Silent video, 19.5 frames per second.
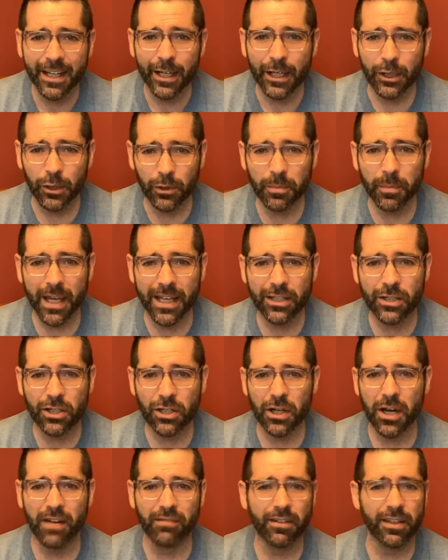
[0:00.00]
you'd make
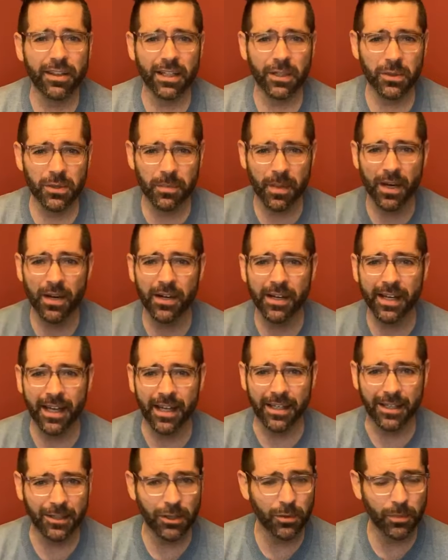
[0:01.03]
sure everything was
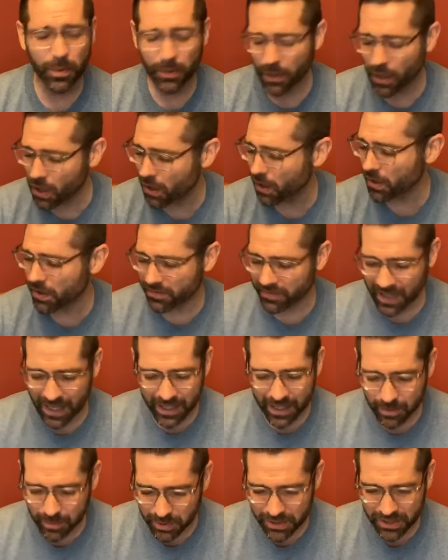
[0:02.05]
barricaded. You put all the
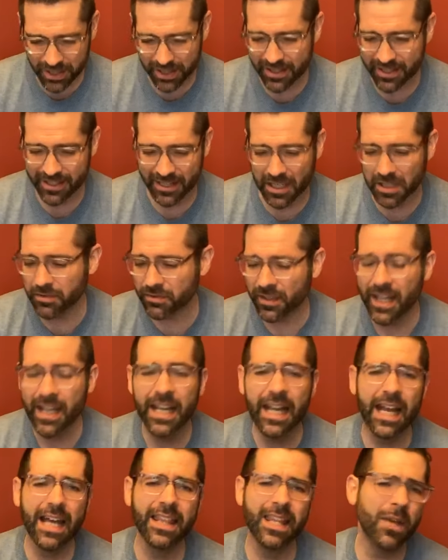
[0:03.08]
valuables in a safe,
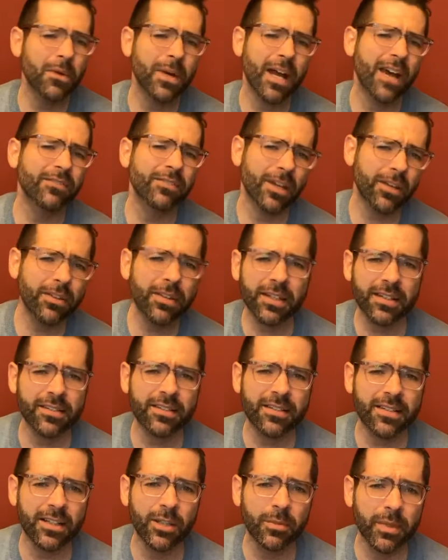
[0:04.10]
and they would have nothing to
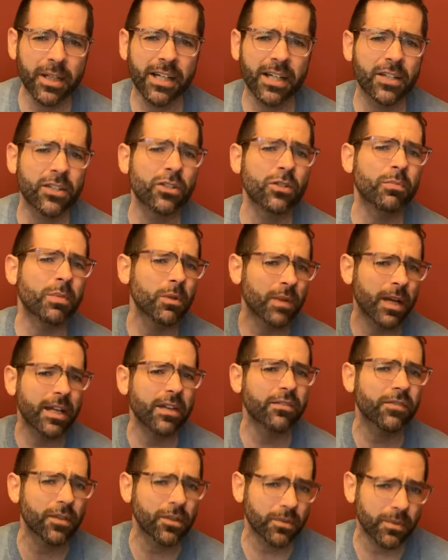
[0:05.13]
steal because you'd be ready
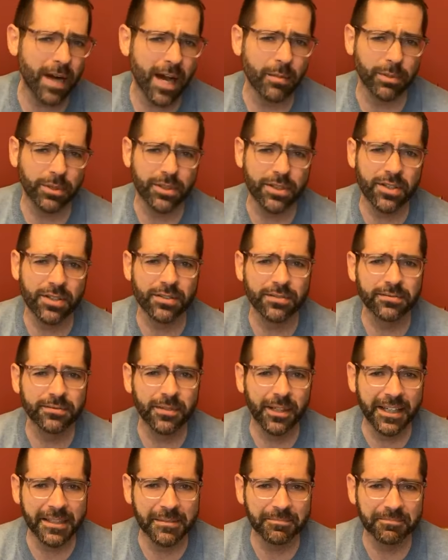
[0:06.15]
for the robbers,
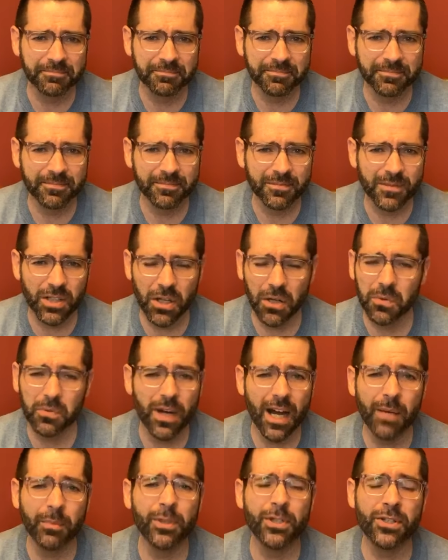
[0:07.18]
right? So
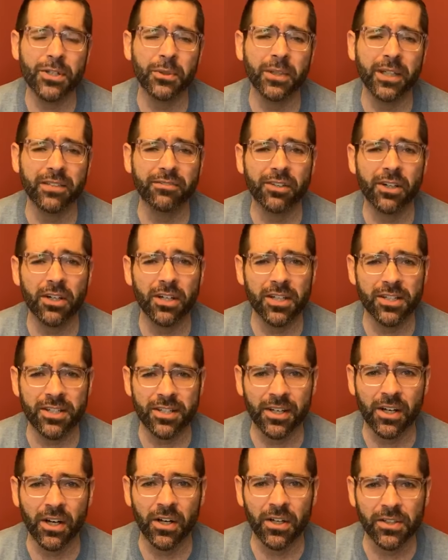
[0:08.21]
robbers don't give courtesy
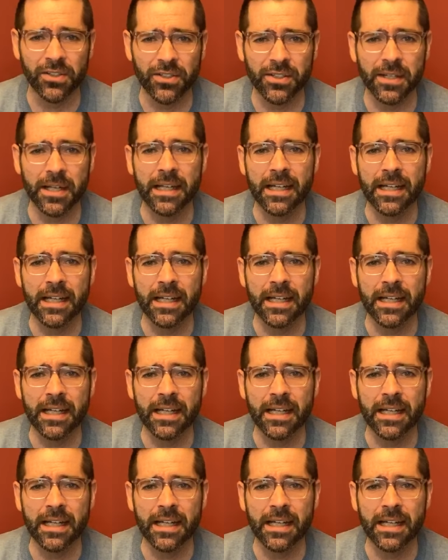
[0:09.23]
calls.